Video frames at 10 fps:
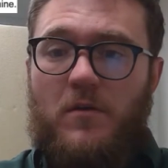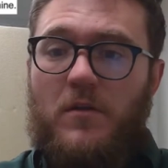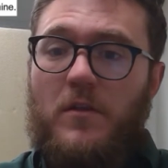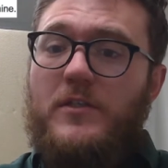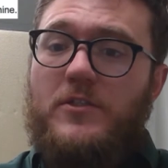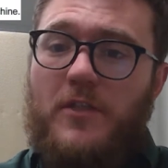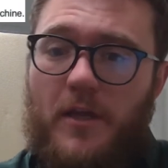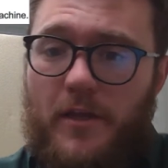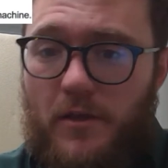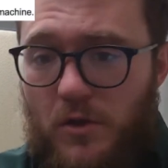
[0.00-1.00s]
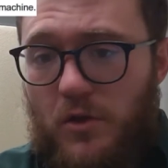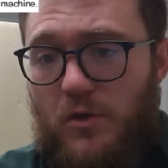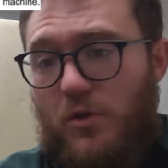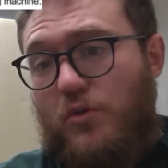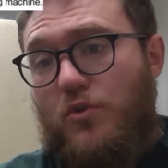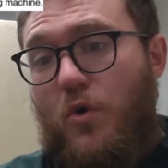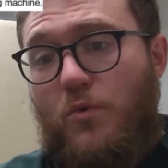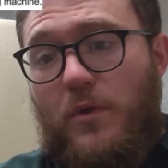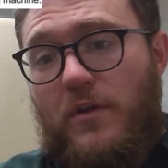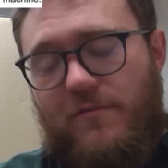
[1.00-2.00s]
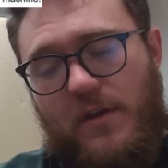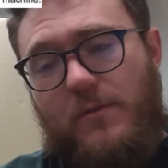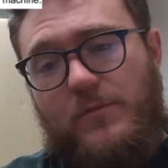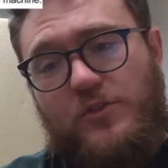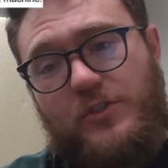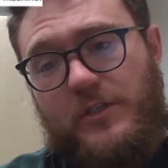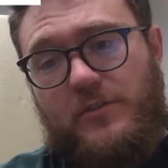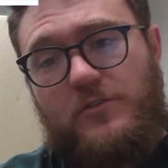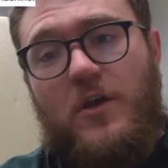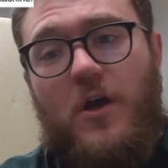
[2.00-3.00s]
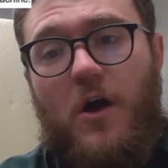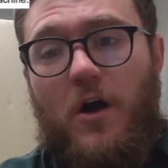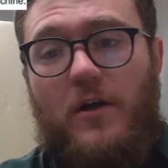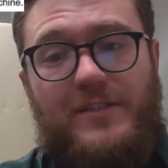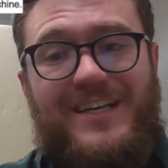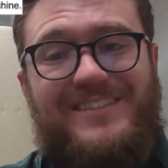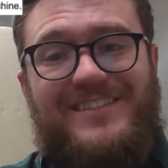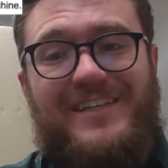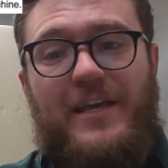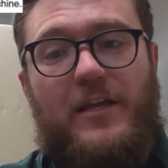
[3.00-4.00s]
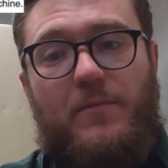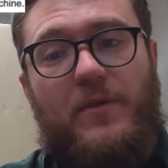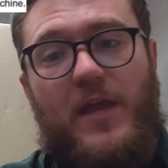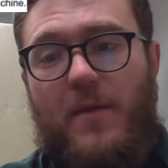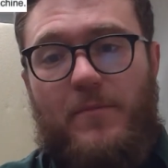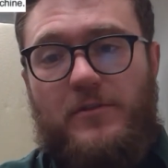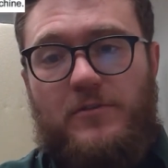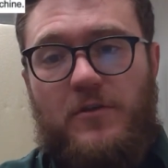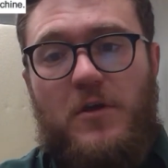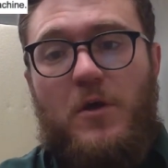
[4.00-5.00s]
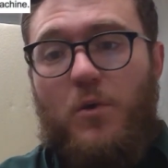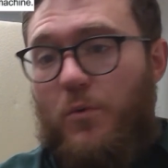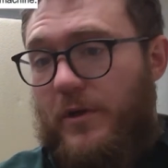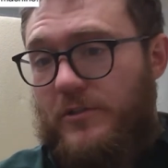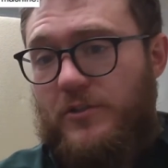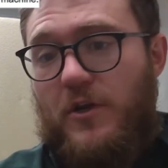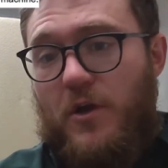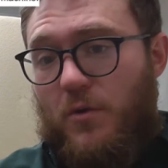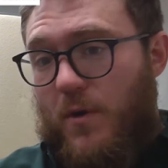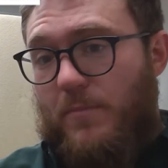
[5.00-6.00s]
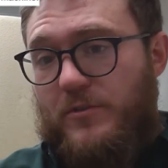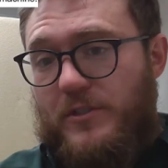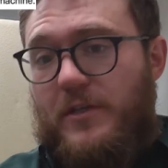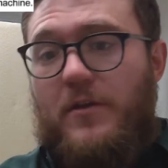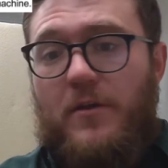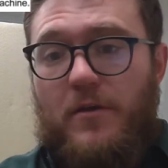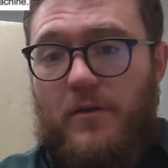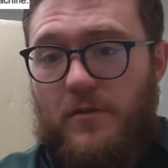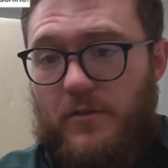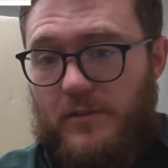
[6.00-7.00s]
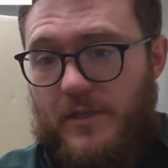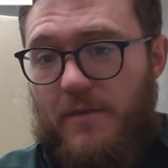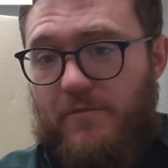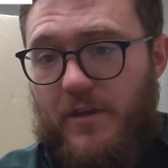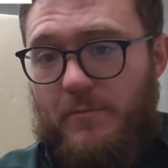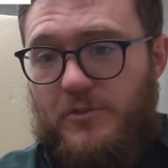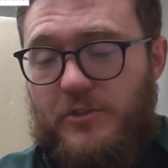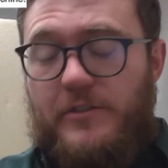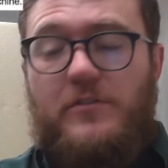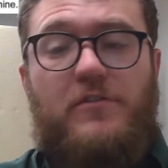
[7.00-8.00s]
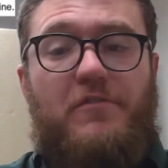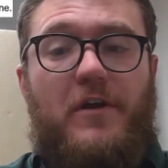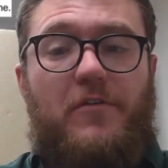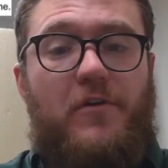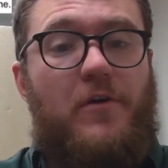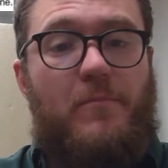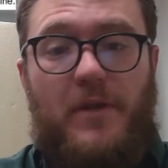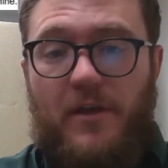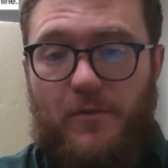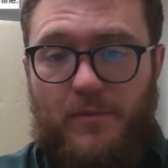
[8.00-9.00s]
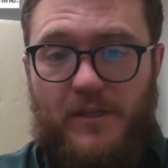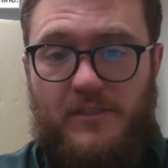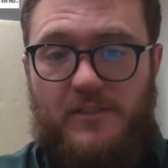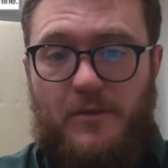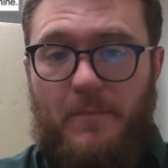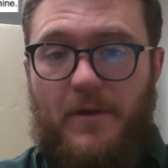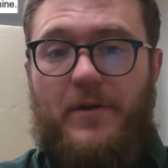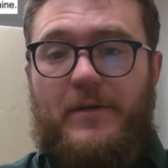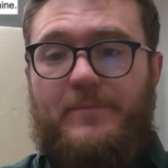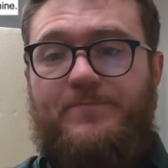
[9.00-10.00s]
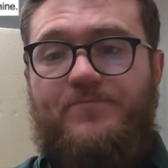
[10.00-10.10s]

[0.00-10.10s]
This study looked only at vending machines on Texas A&M campus, which represent the same vending machines found many other places in America.